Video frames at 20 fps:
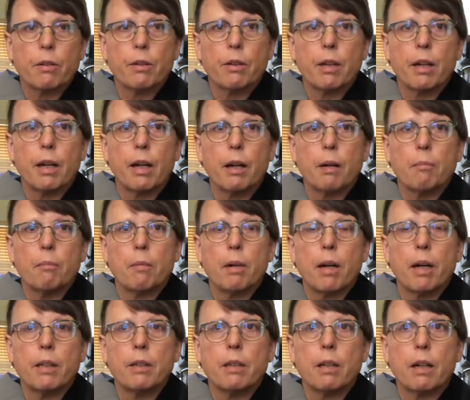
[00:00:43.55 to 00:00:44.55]
that
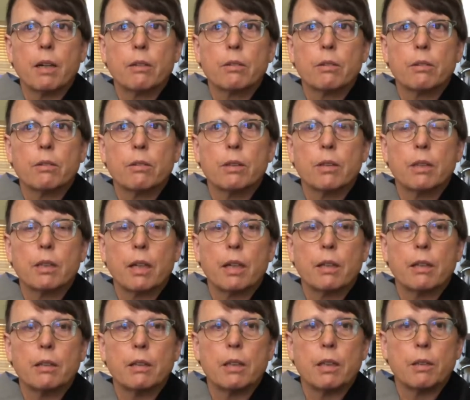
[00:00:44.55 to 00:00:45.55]
my doctor
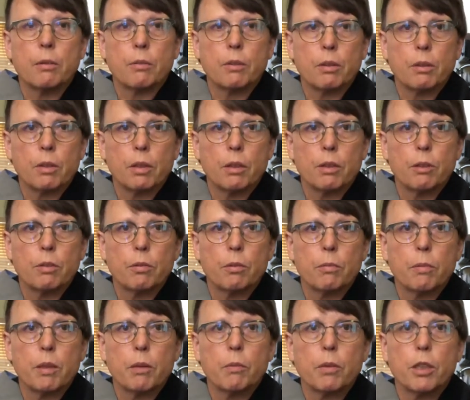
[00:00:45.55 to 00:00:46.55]
decided that he was going to use with
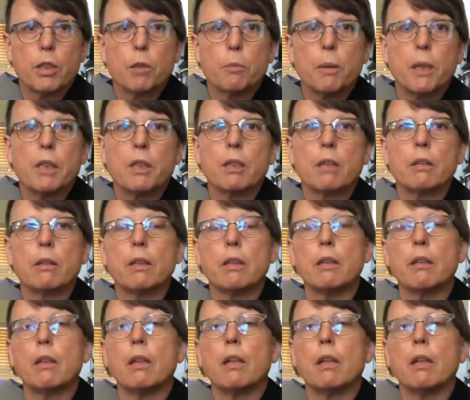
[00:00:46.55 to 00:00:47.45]
me, which is basically,